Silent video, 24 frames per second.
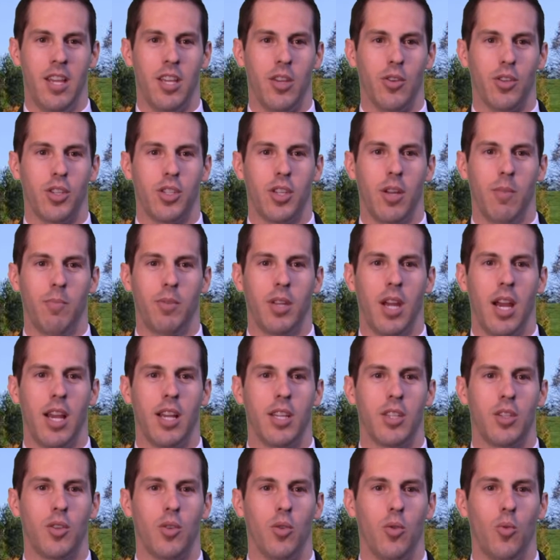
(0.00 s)

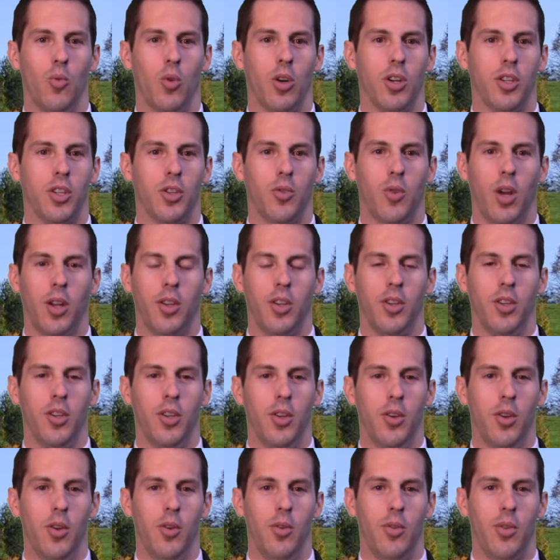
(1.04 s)
Sometimes we're instructed to
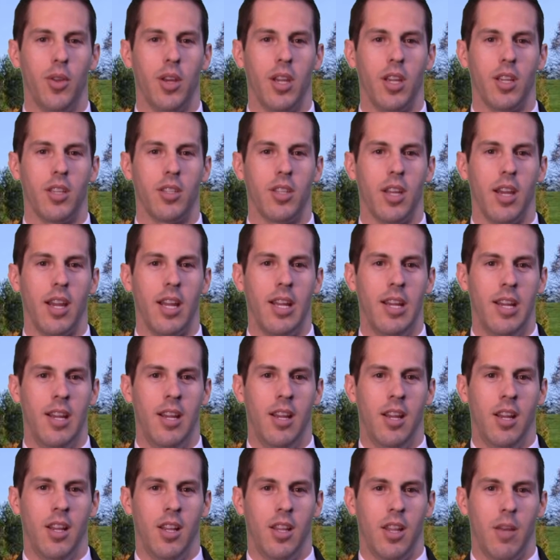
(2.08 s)
do things that
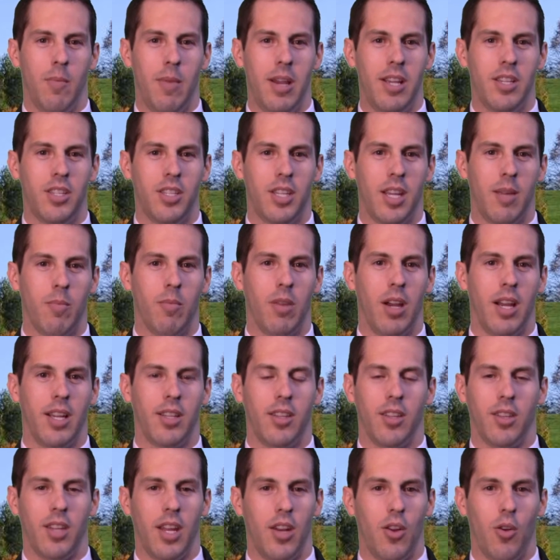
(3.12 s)
it may seem like
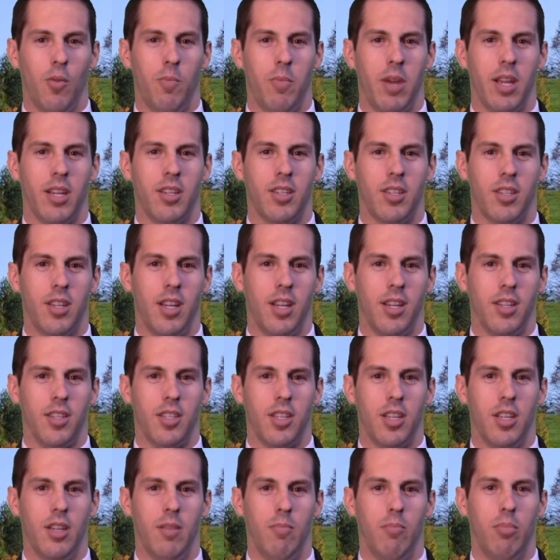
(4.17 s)
that they don't make
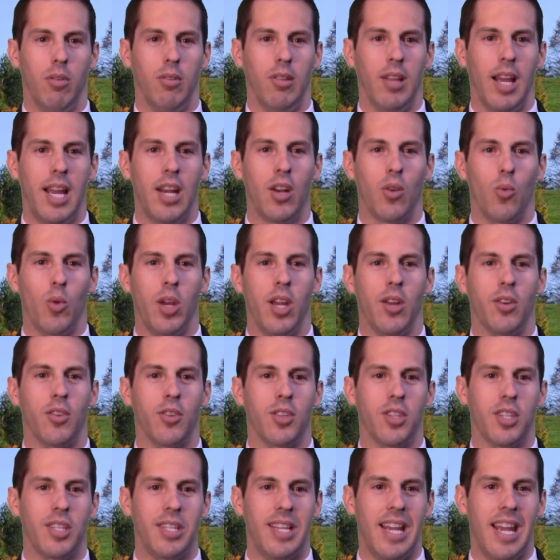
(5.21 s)
sense, but later we
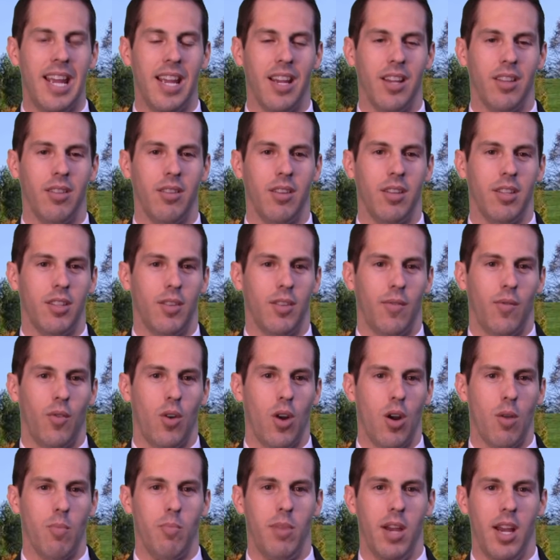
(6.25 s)
understand that it's for
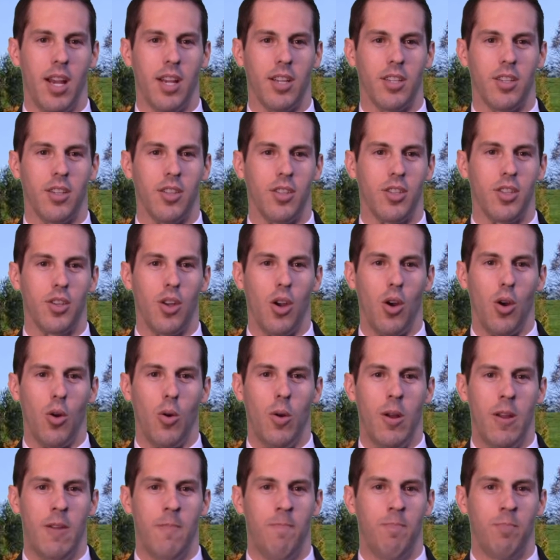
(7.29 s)
our best. And so,
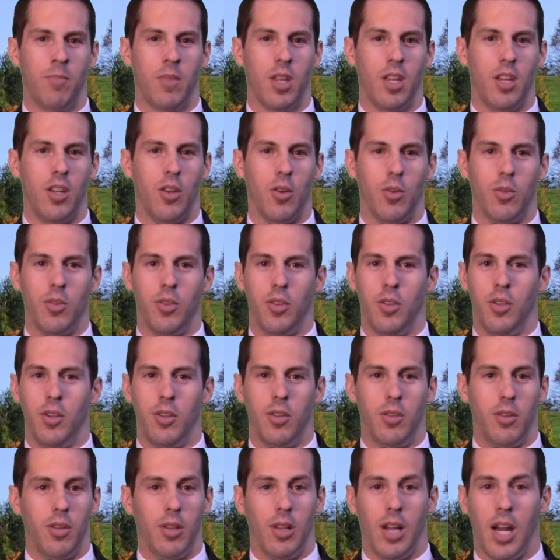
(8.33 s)
do
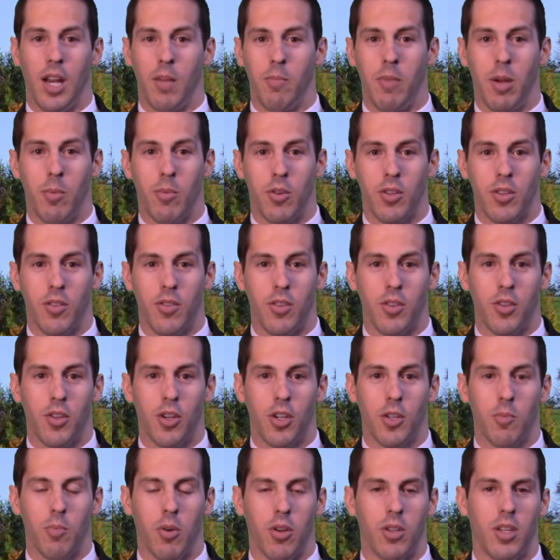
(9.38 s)
a lot of members of the
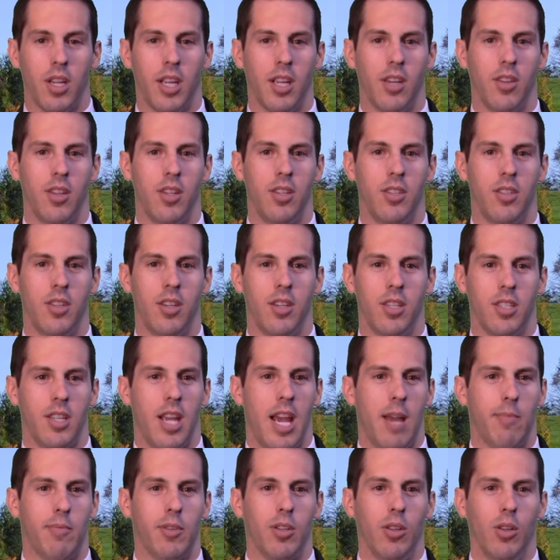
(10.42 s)
church partake of these things?
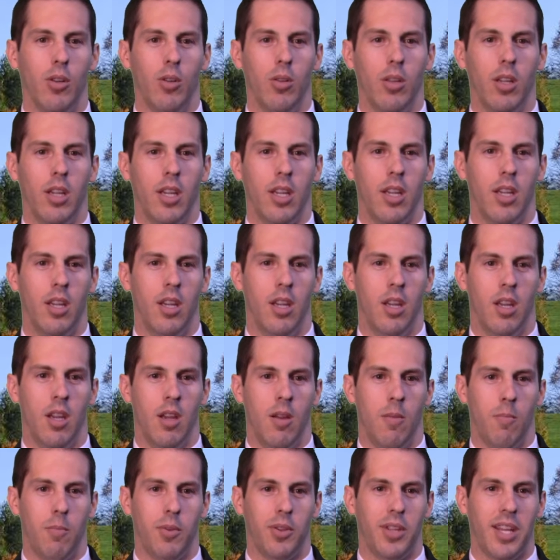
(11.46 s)
Absolutely.
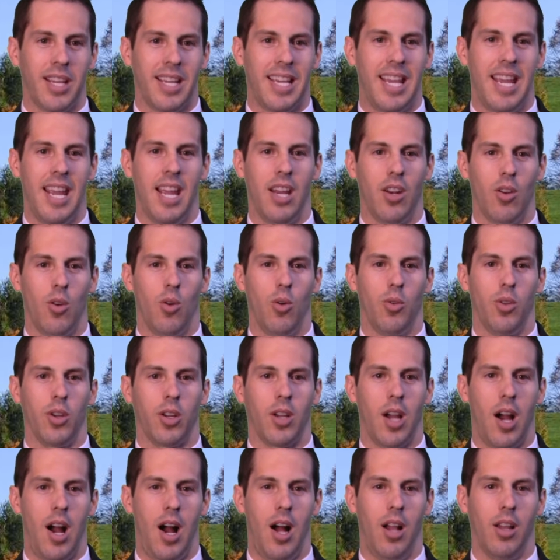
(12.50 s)
But they can't hold a
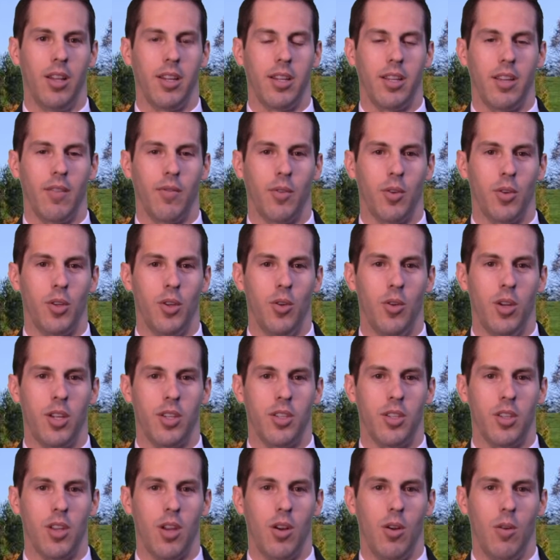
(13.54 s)
calling if they're doing
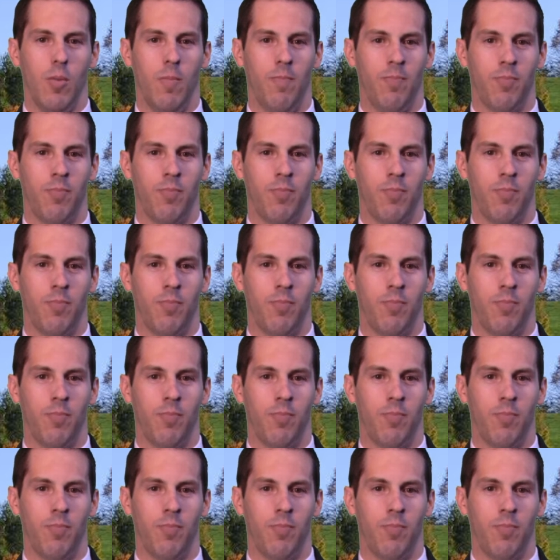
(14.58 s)
so.